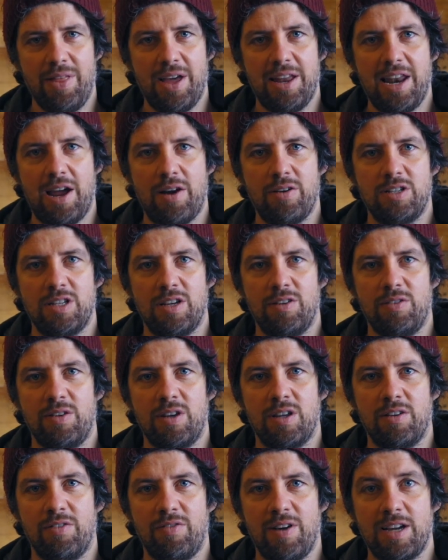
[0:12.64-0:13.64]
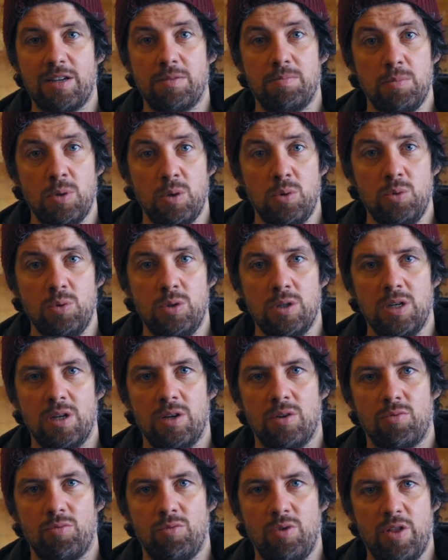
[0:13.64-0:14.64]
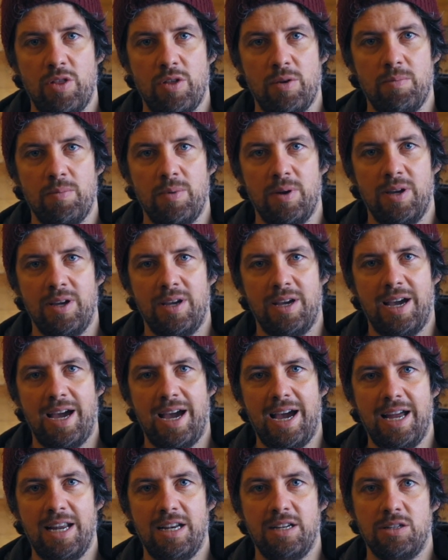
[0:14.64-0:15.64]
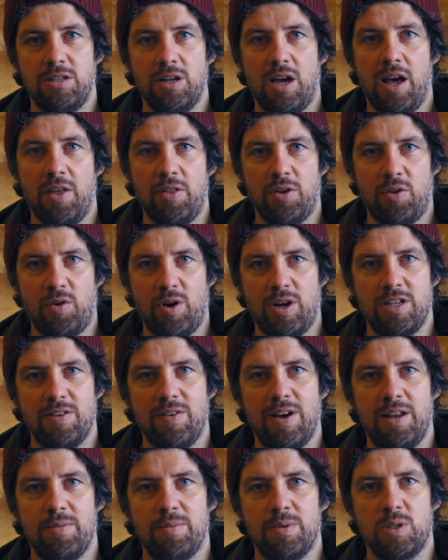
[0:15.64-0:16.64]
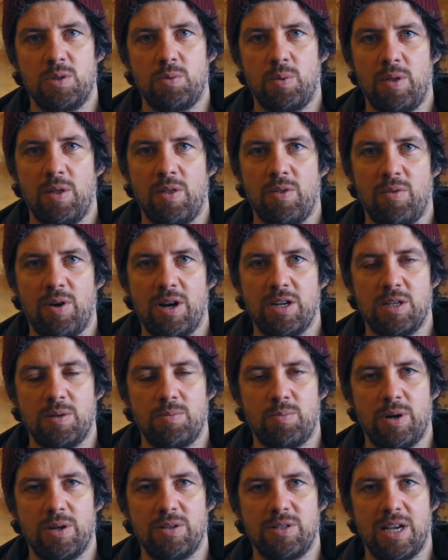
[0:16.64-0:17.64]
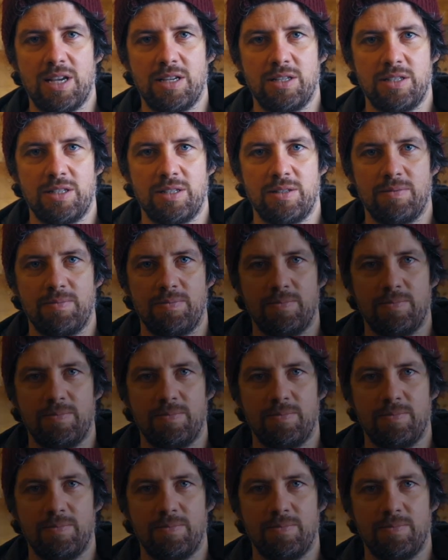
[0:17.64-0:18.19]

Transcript: that narrative can affect mood, rhythm, and other creative elements within the writing process.